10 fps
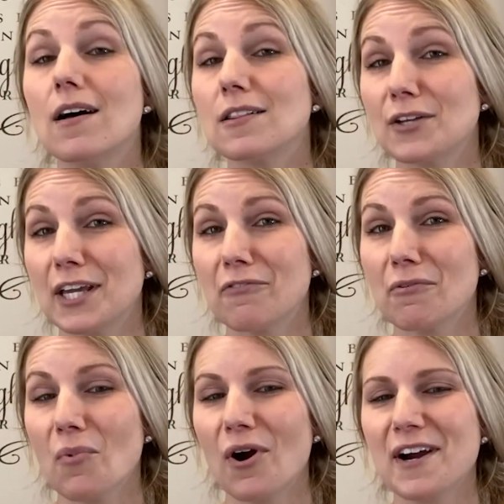Looking for
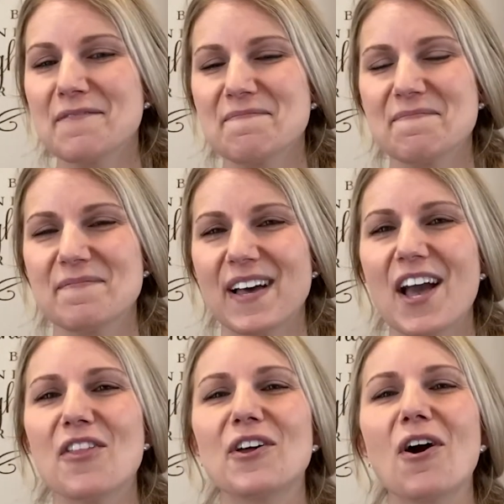more?
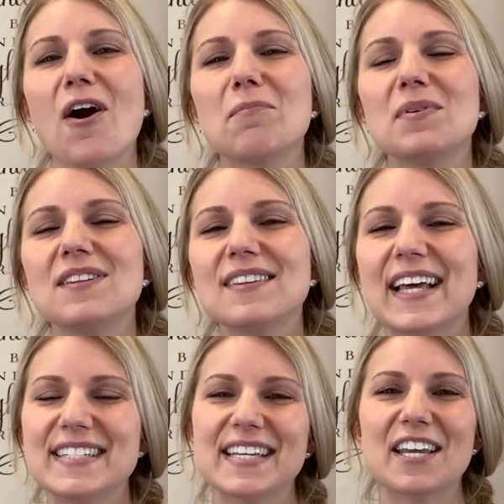There are
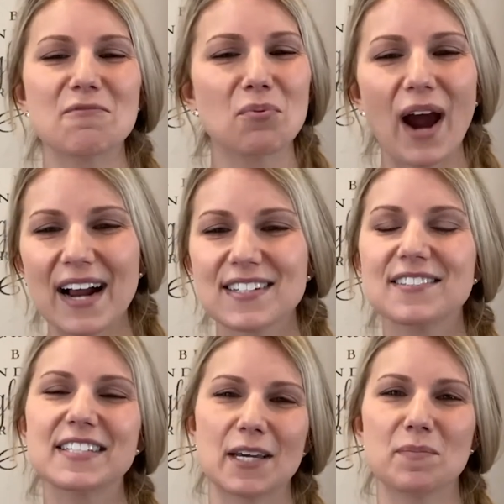plenty of practical
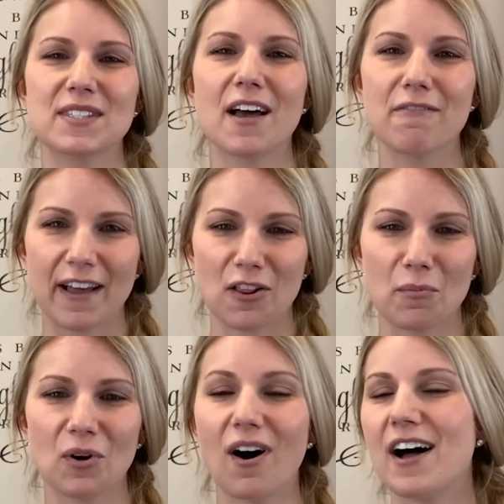tips
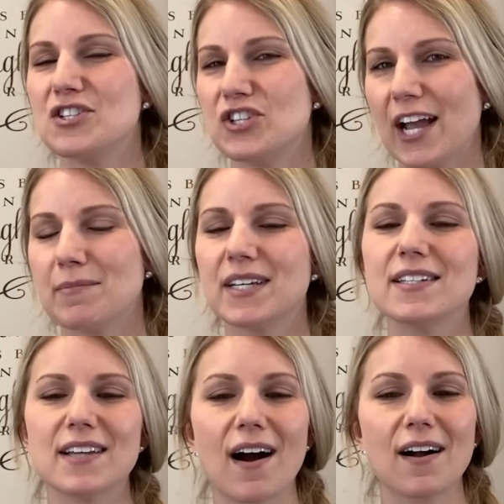available on
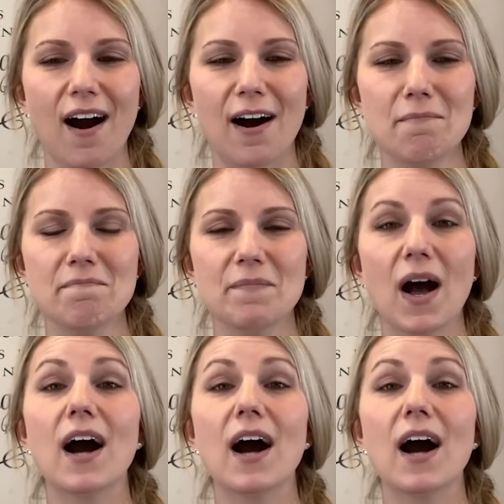jamda.com,